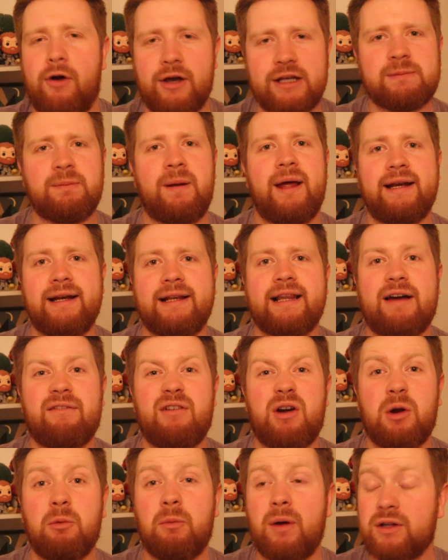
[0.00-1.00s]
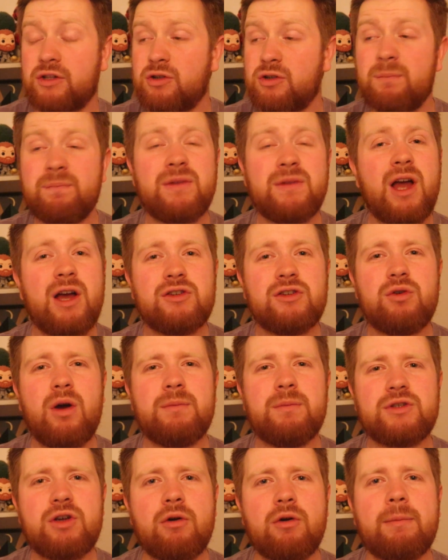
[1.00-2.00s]
not explaining that very well. So
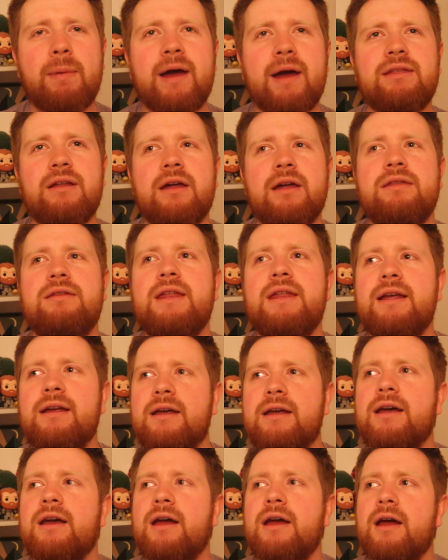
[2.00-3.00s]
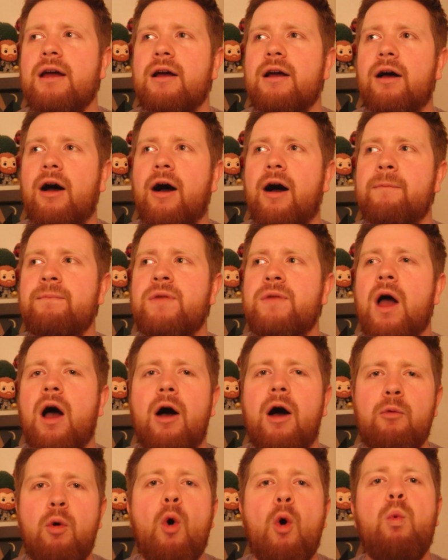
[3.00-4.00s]
I'm sorry, but I think
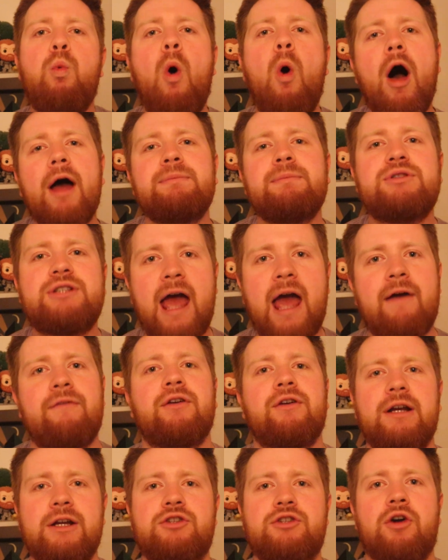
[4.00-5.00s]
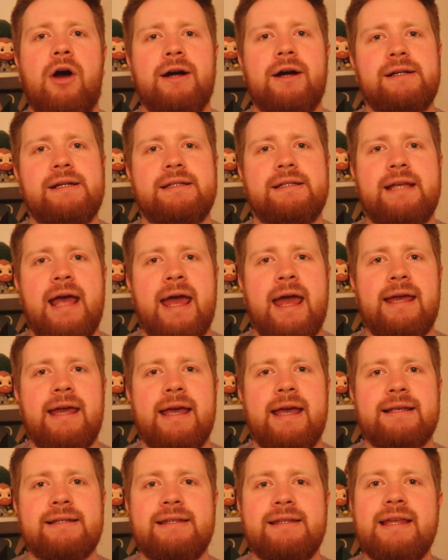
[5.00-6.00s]
what I'm definitely trying to say
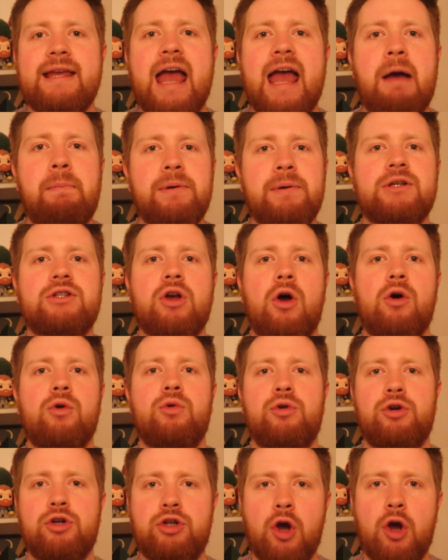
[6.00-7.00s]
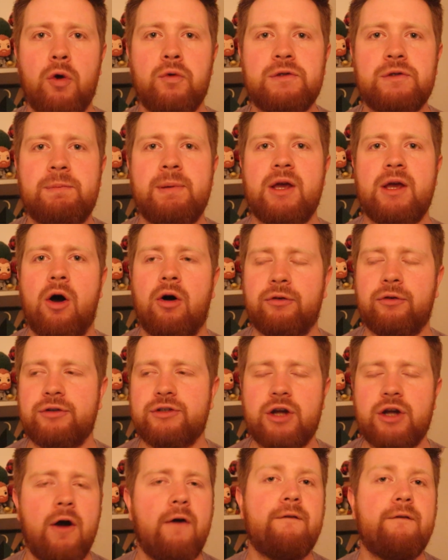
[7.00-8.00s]
is the episode goes
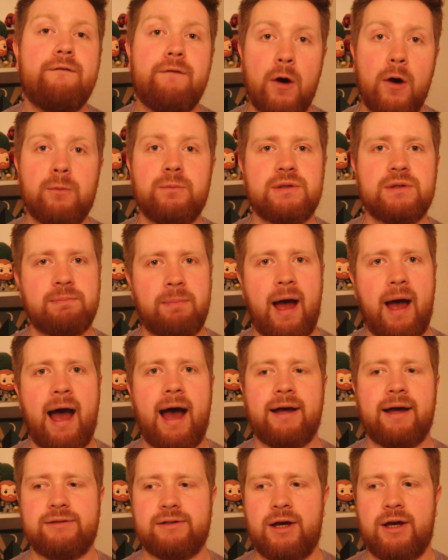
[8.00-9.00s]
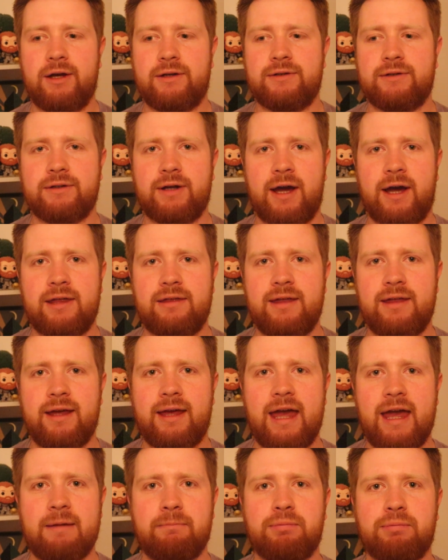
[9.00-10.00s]
beyond phones bad, and I
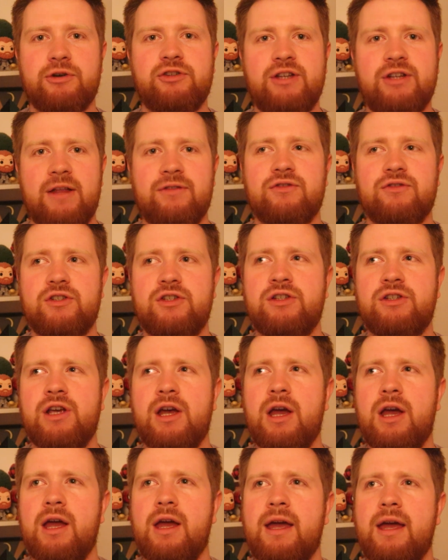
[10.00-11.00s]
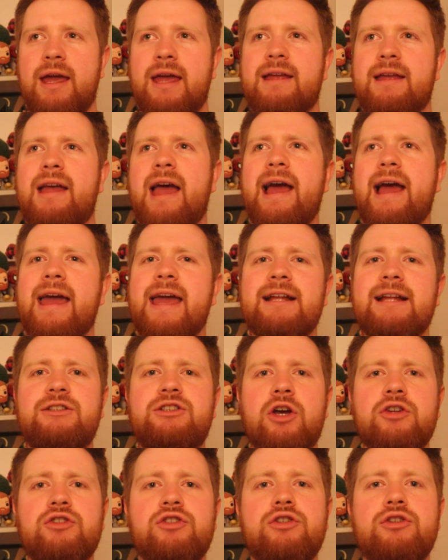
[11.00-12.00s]
think it presents.
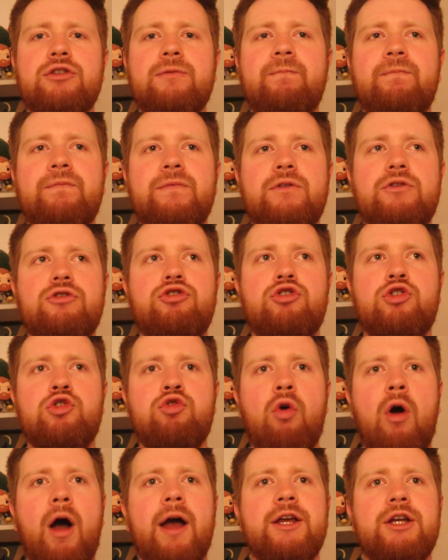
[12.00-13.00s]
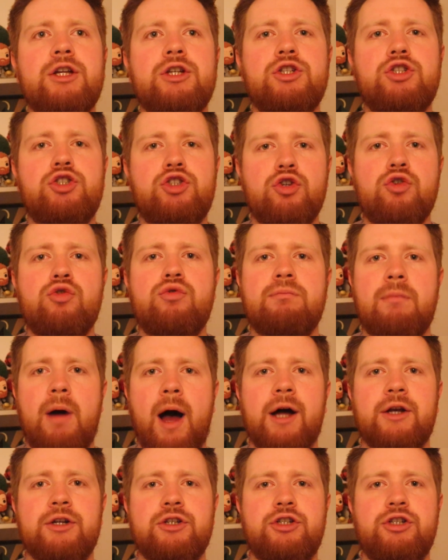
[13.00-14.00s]
It doesn't try and do
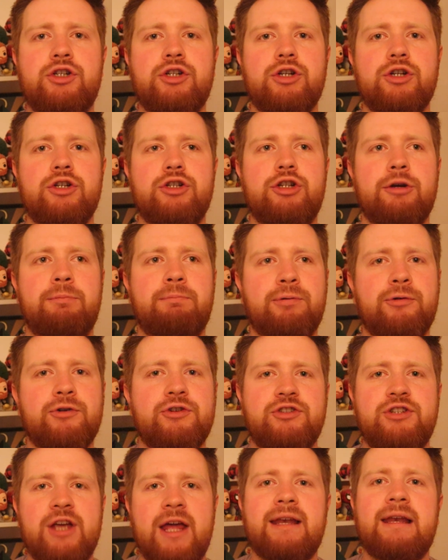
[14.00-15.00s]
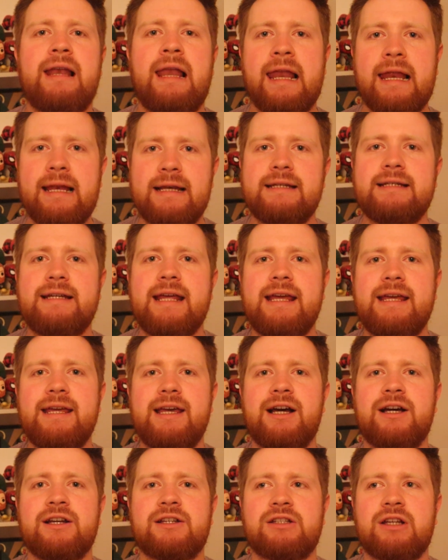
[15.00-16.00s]
much to present
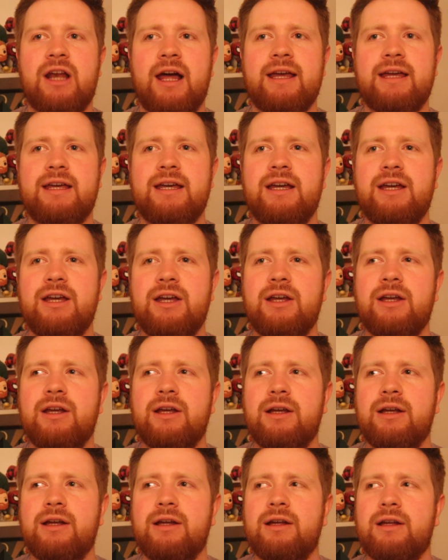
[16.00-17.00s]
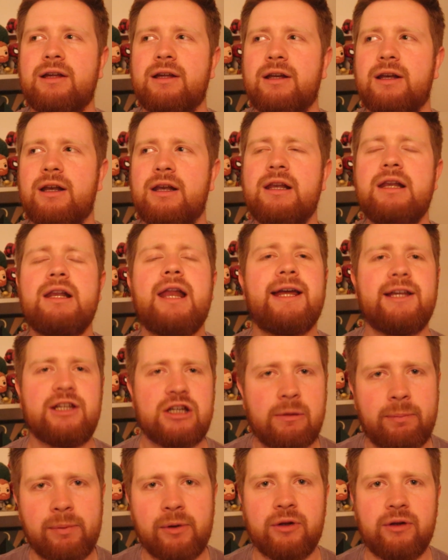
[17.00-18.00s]
Lindy as like
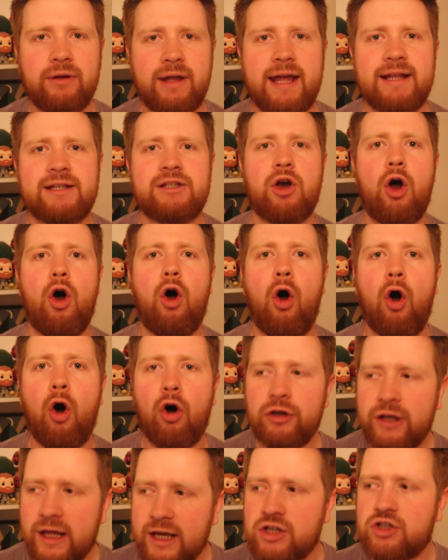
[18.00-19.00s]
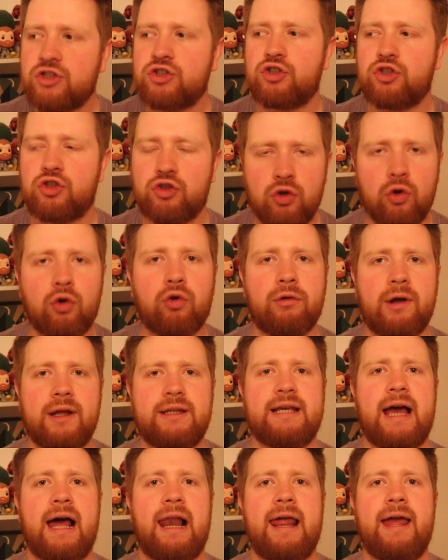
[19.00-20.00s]
likable. It's honest
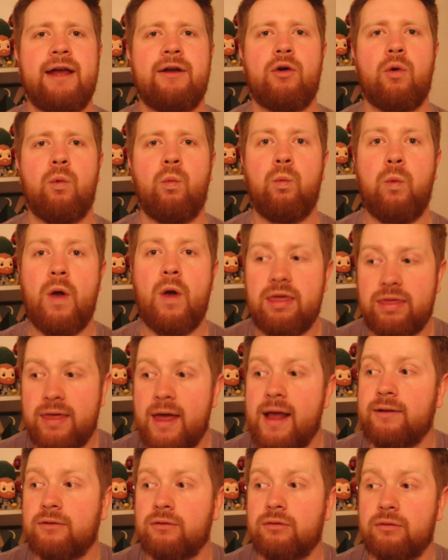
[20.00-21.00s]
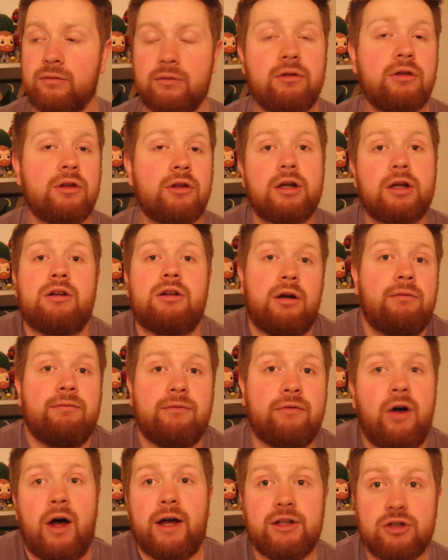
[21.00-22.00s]
storytelling within the
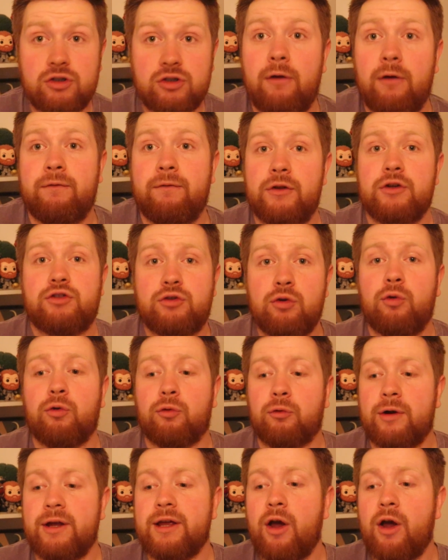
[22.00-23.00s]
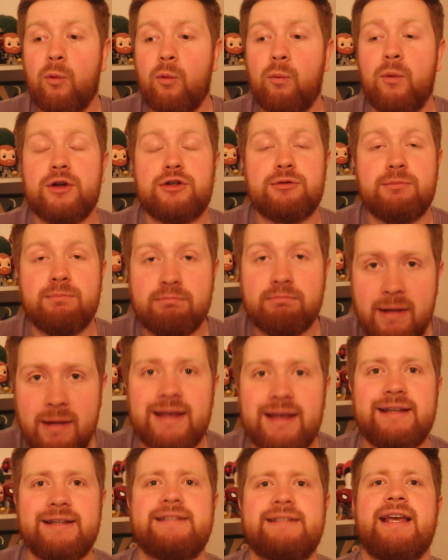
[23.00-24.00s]
confines of the story, which
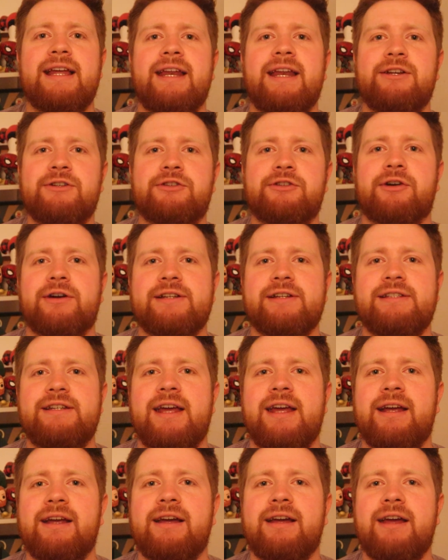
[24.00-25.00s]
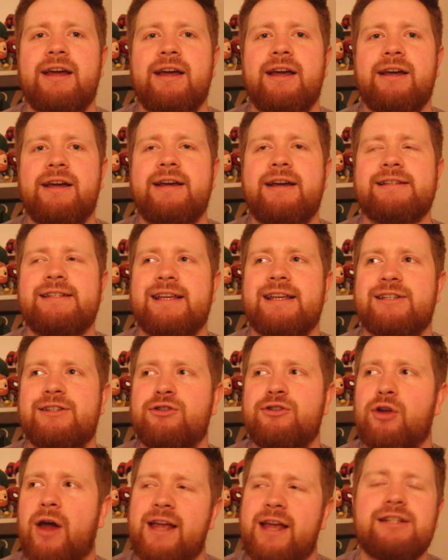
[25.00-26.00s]
makes it interesting, because it's